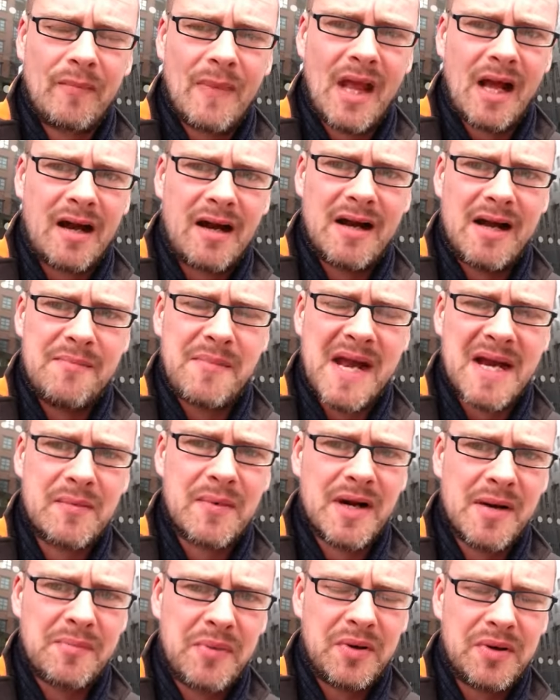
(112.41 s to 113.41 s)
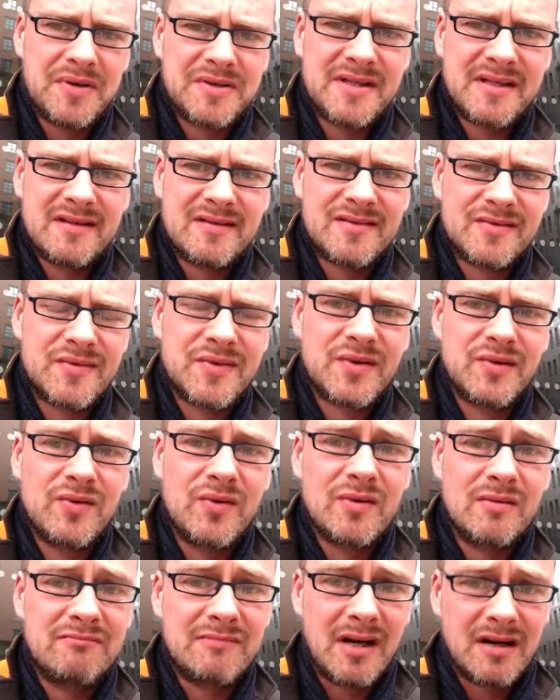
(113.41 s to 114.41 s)
I make my apologies
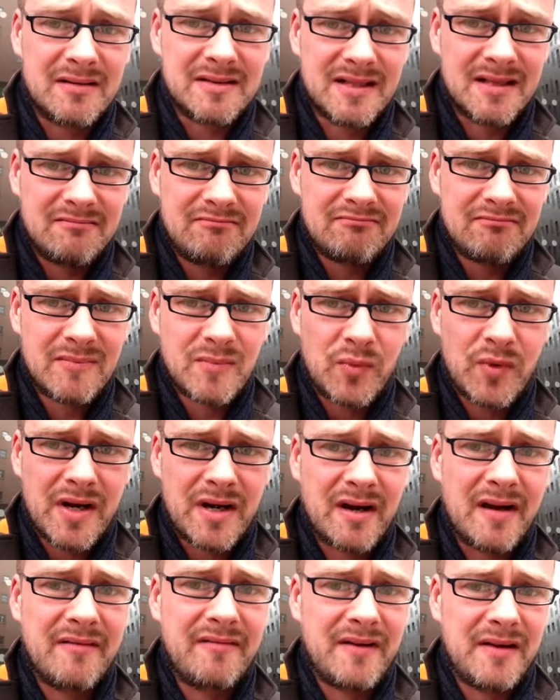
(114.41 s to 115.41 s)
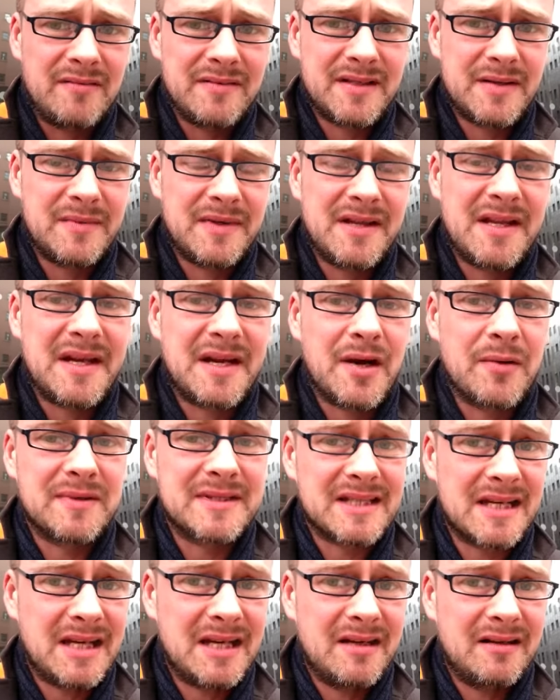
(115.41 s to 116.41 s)
to Martin when I phoned him and then I
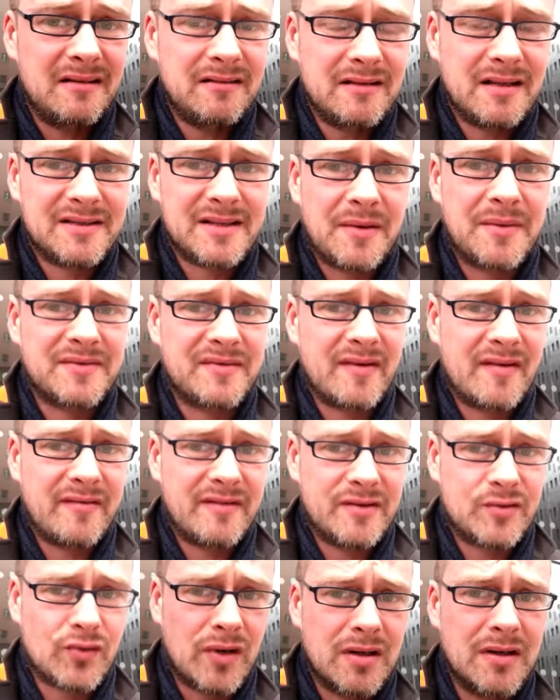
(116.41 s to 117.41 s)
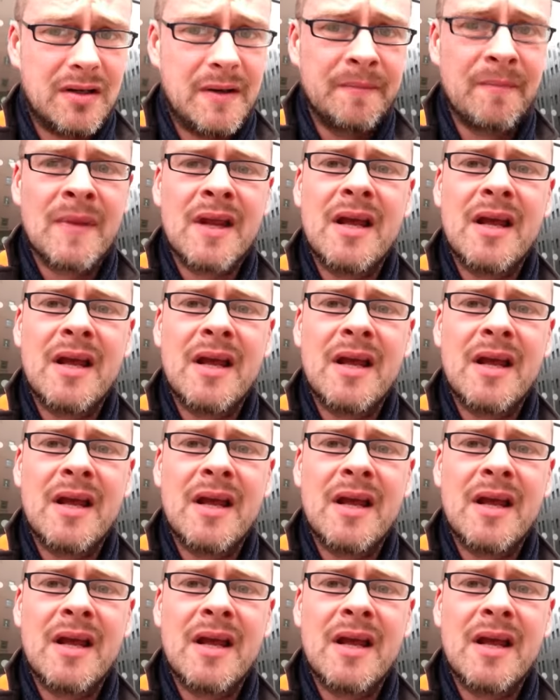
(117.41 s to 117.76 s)
was ill, because I was very, very drunk.